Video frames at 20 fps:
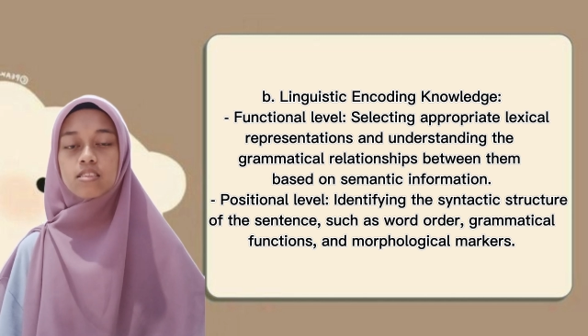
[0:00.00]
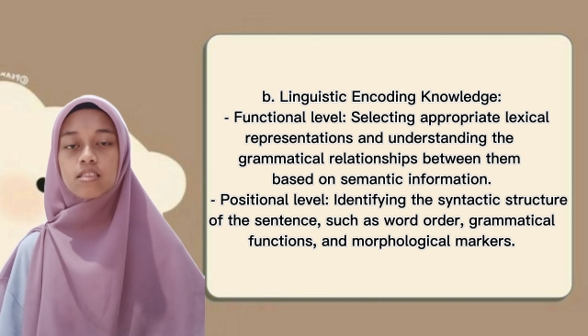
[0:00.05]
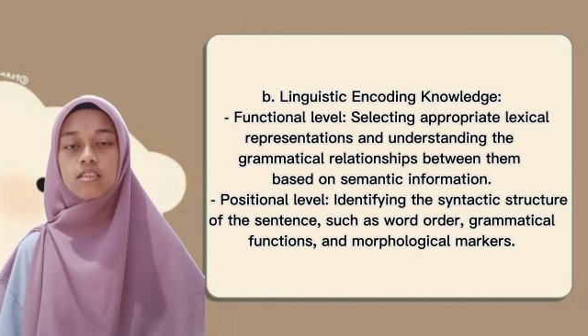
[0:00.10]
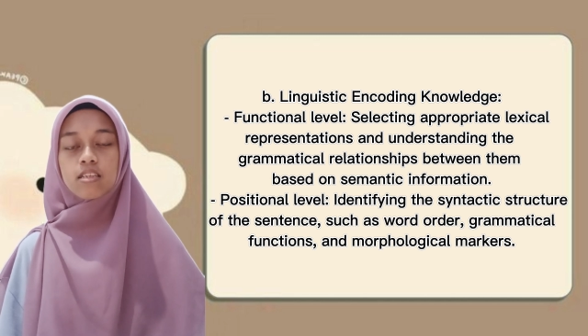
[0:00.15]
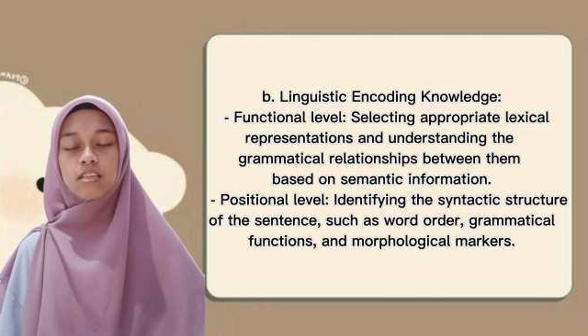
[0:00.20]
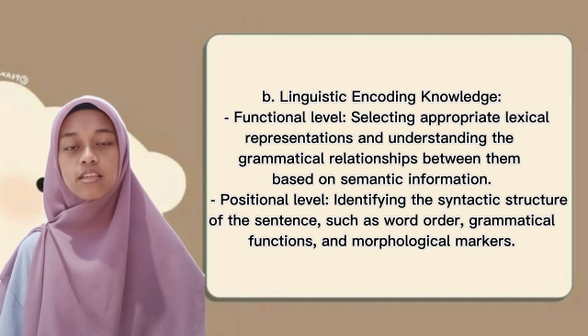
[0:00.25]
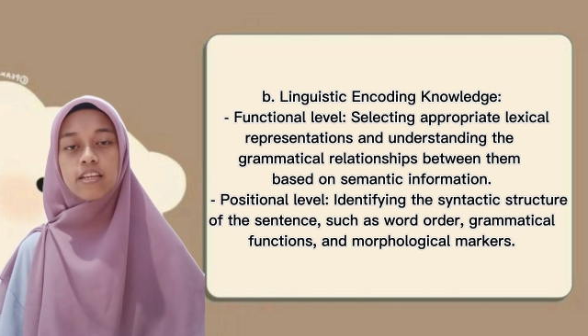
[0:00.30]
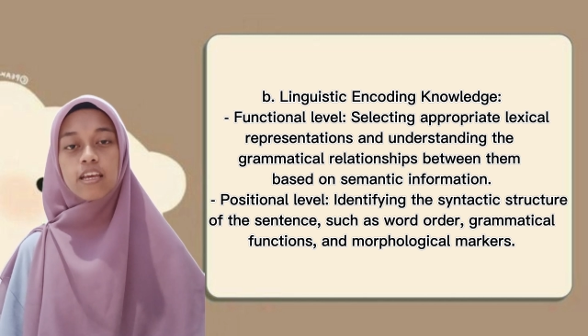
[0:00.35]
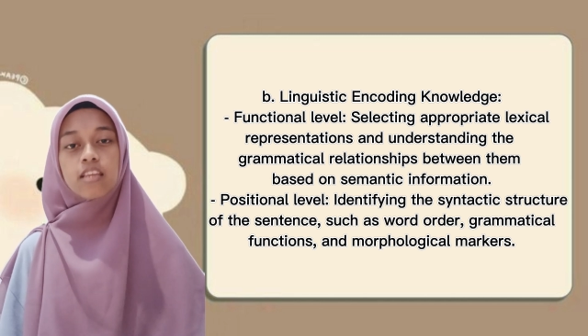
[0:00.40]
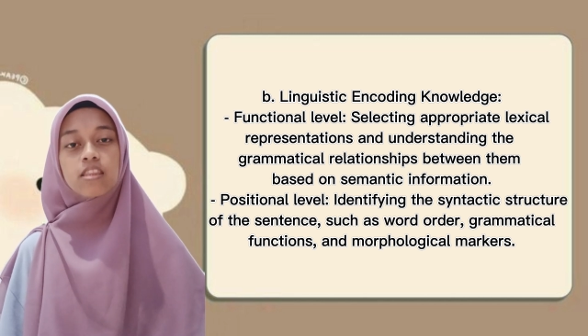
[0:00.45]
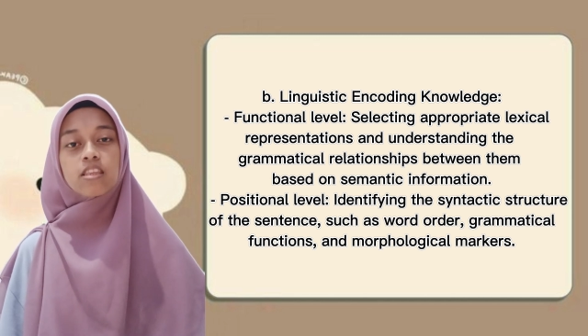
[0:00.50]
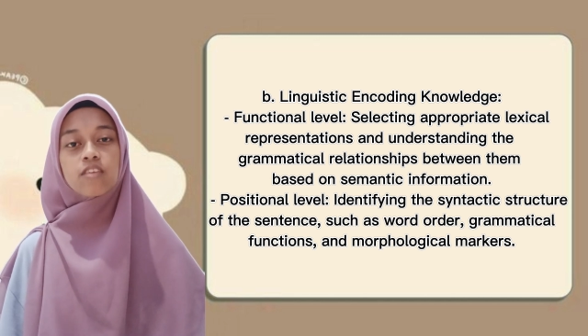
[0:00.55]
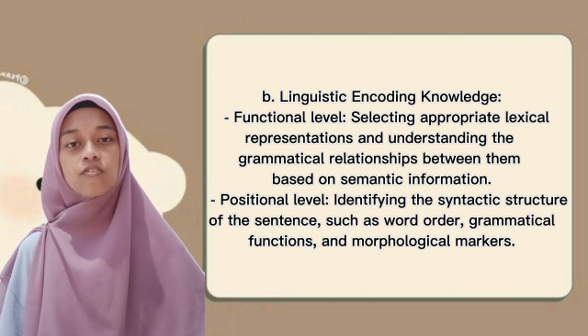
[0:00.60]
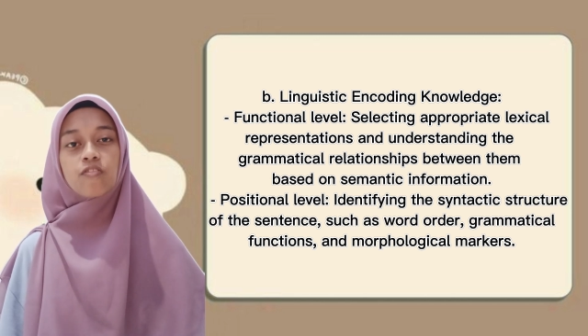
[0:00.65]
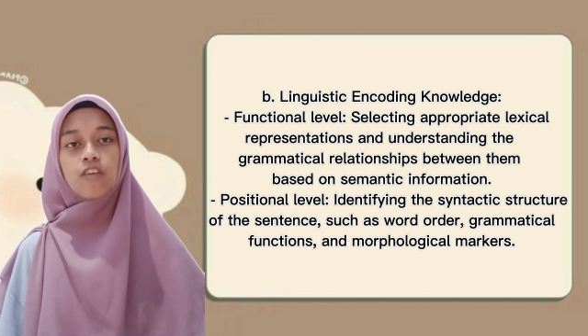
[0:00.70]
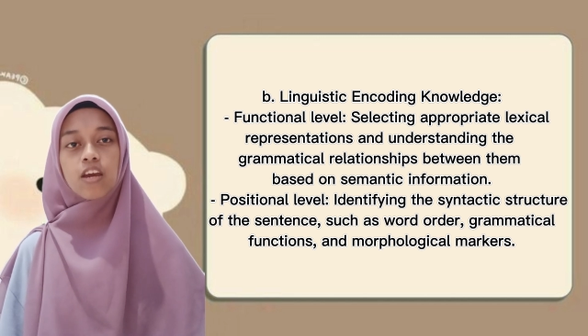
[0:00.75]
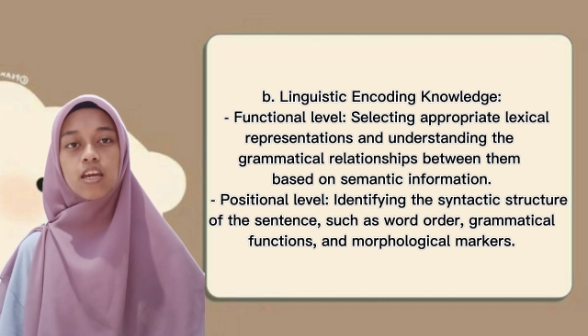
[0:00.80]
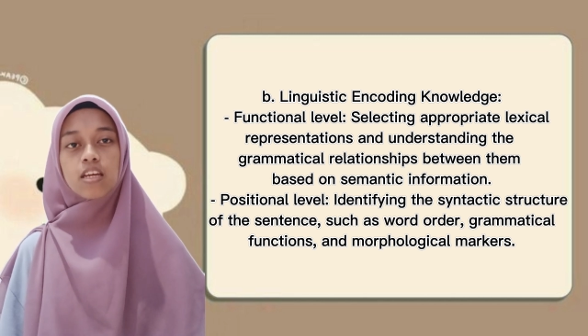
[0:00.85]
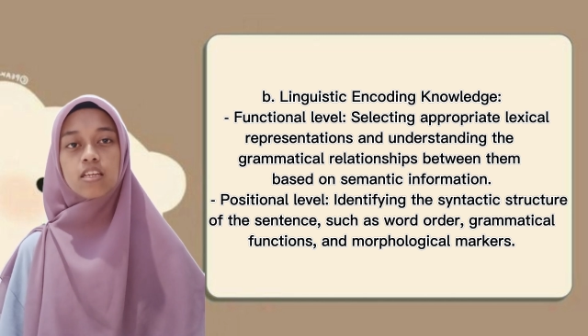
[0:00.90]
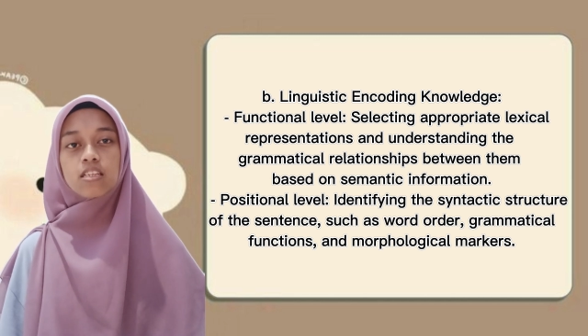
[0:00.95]

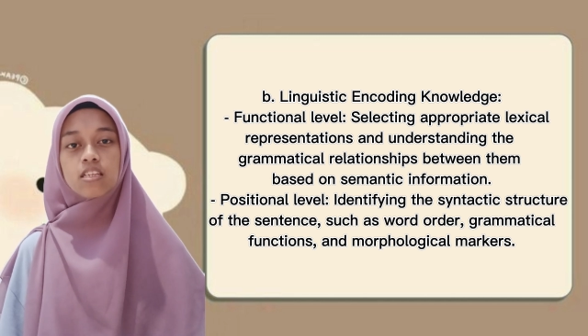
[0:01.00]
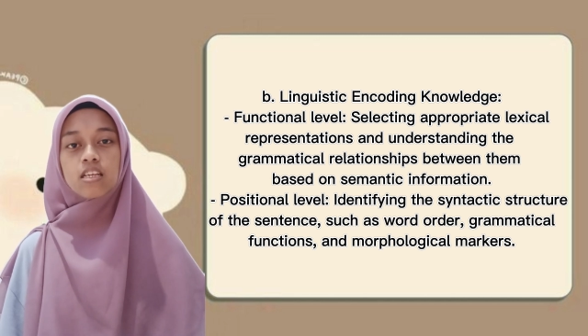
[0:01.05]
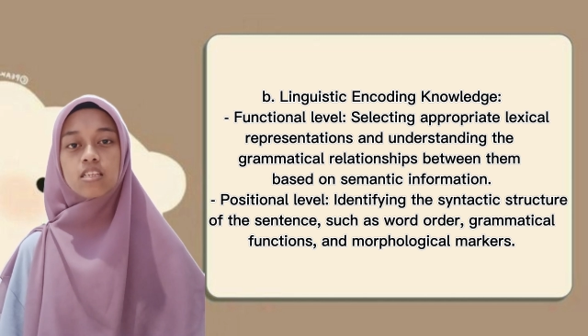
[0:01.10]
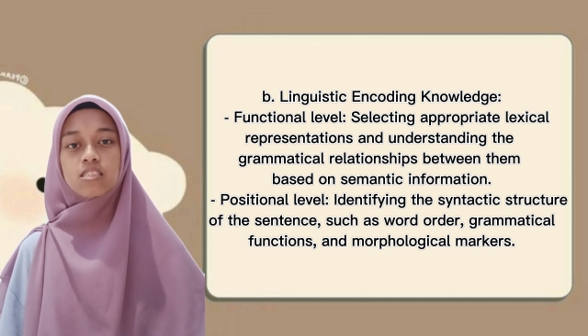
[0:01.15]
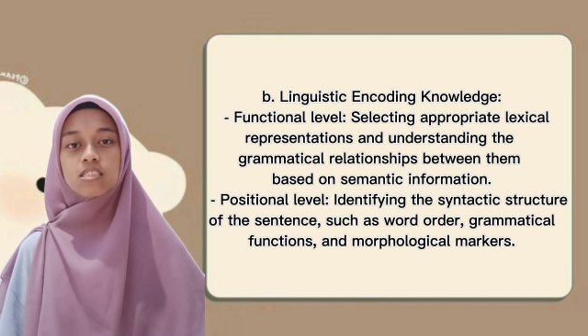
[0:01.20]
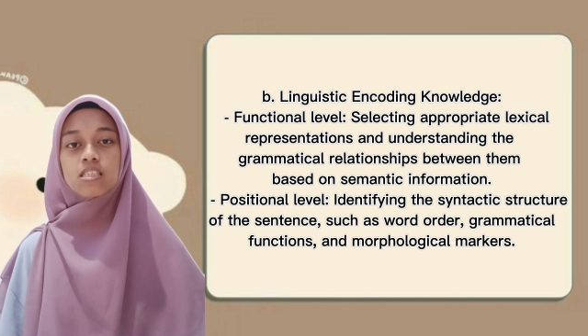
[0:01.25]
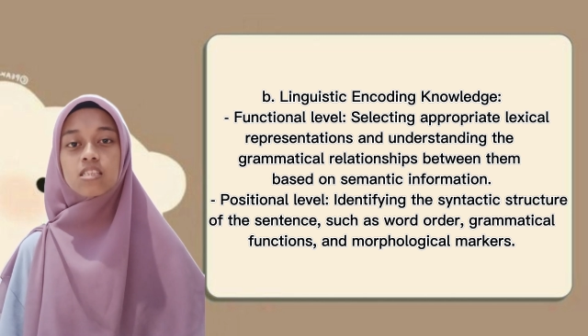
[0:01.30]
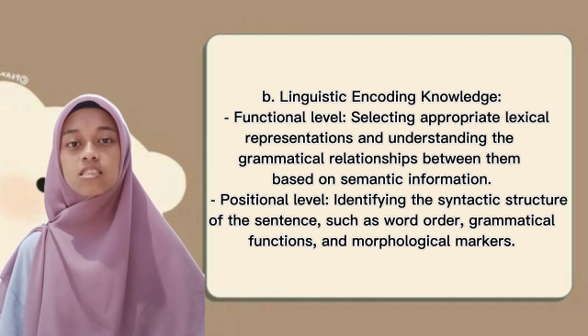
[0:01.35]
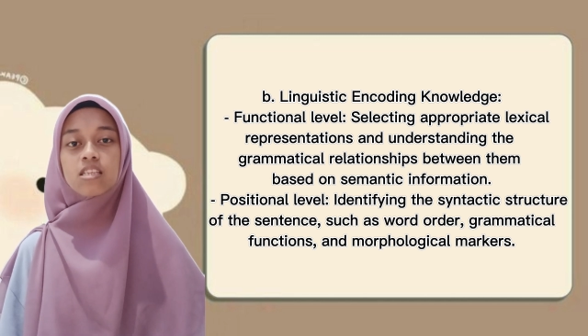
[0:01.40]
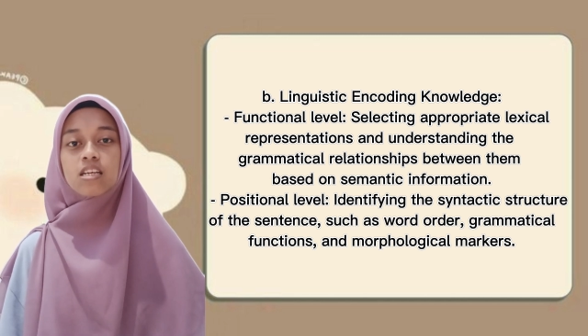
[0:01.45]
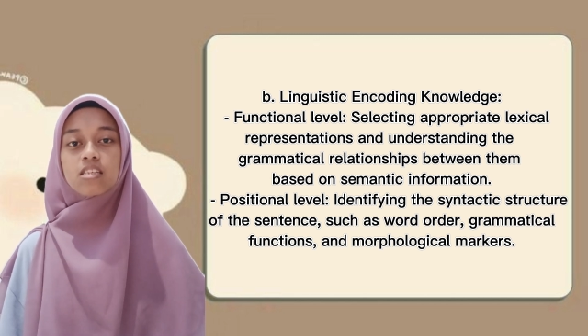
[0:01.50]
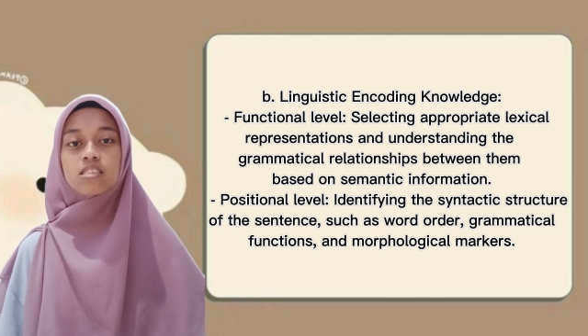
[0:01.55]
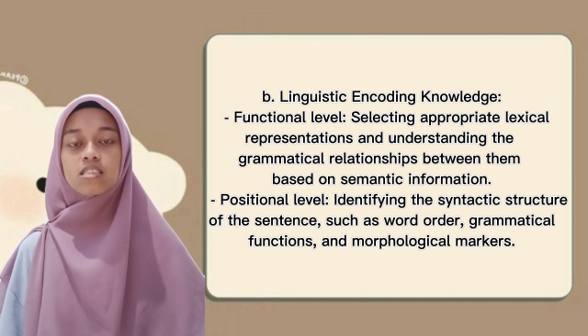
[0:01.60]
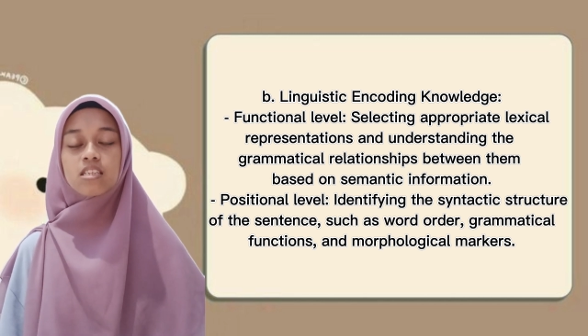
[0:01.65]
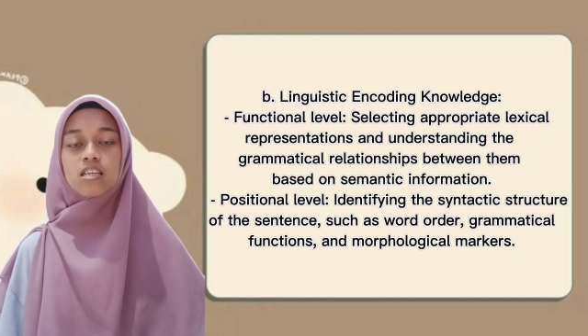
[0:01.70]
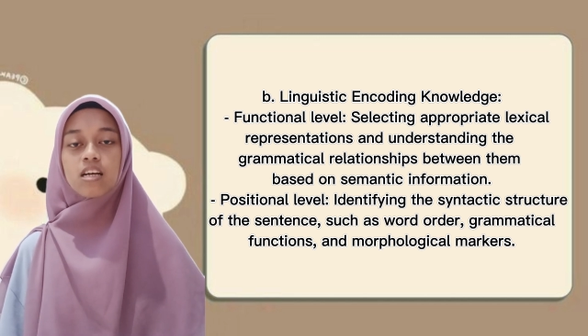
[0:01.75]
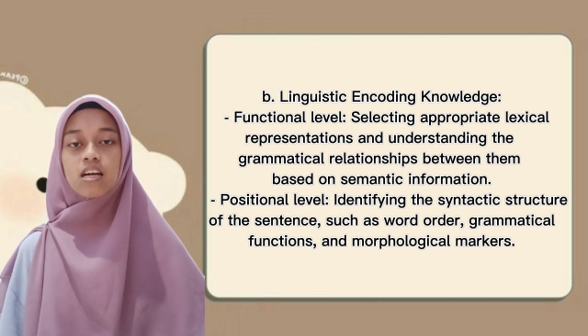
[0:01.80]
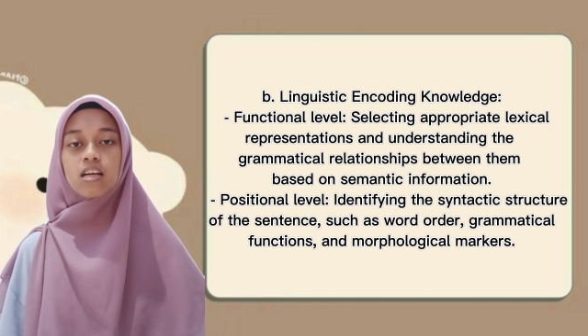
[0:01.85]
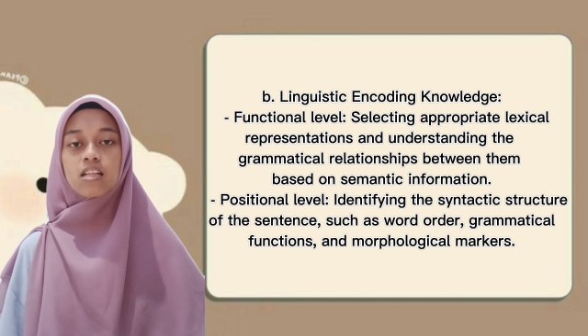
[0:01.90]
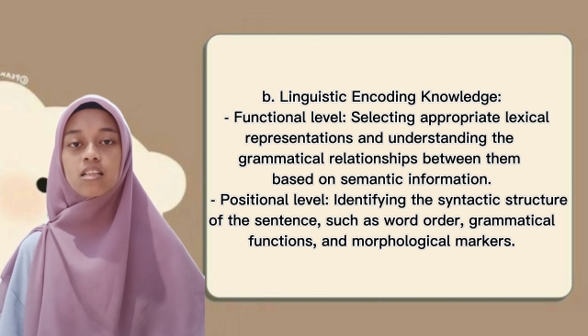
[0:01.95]
identifying the
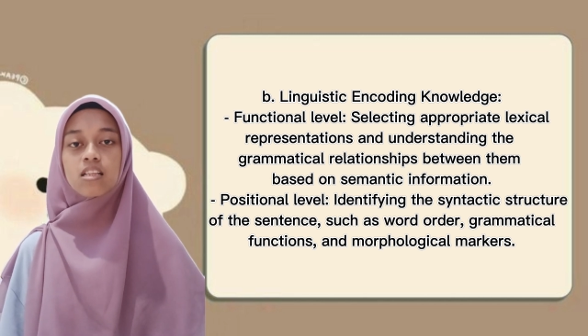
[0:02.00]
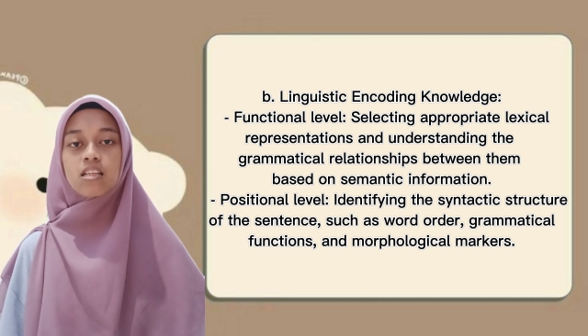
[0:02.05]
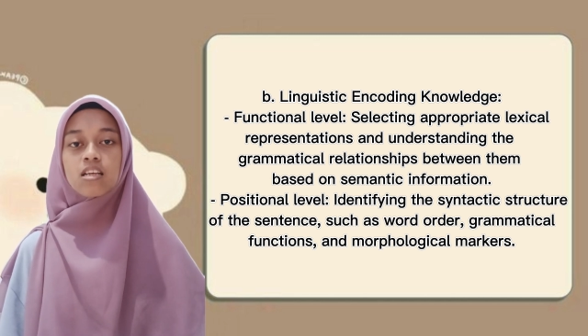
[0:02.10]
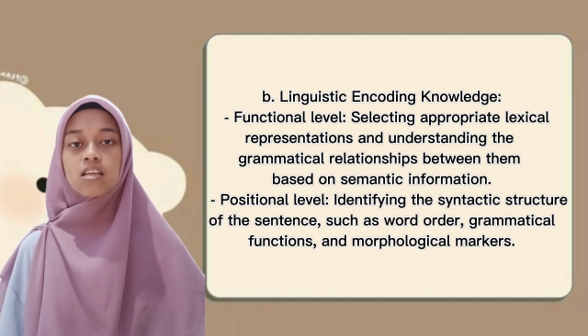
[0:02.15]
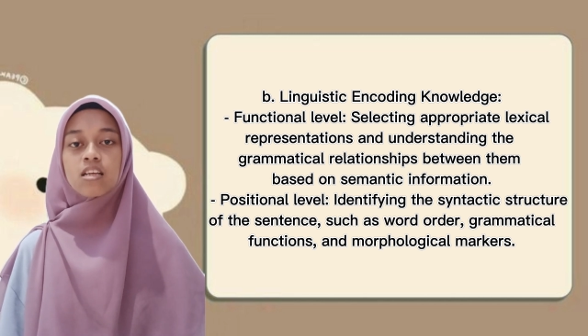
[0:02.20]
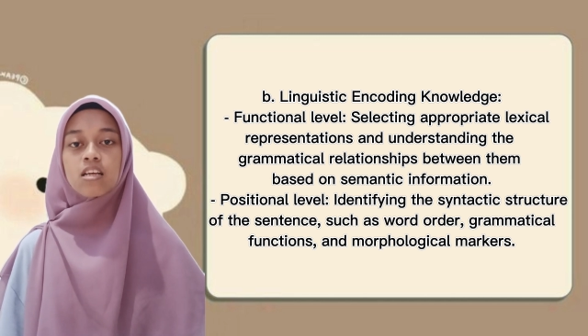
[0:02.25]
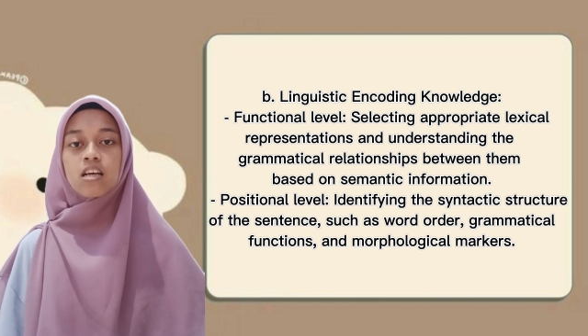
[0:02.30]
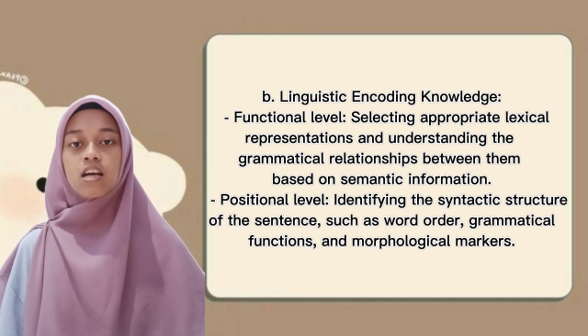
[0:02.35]
syntactical